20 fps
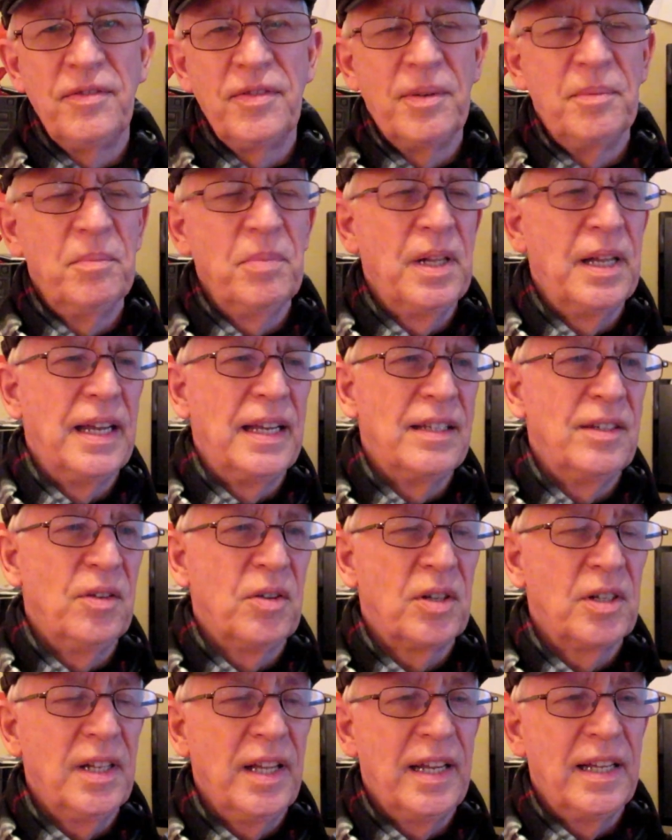from playing
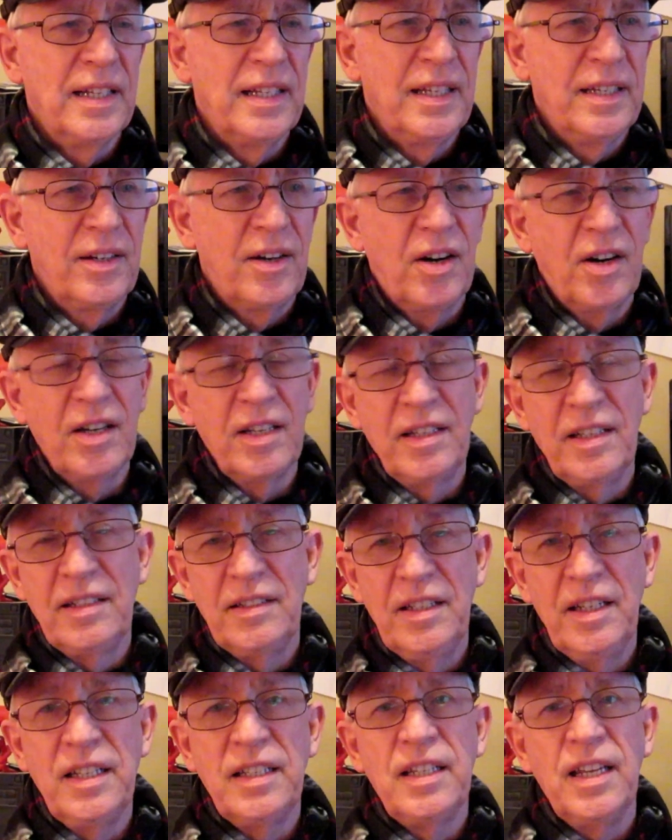ukulele, or it
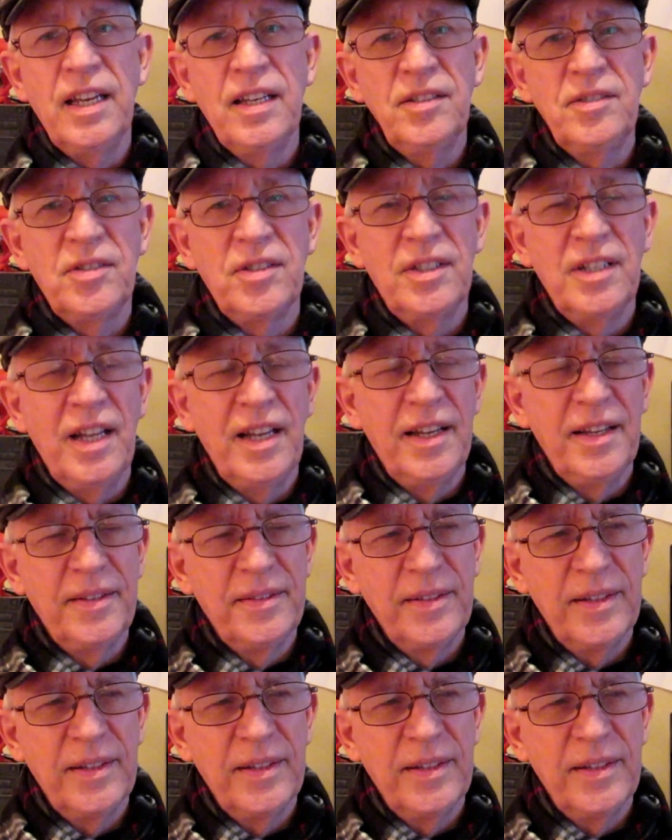did yesterday.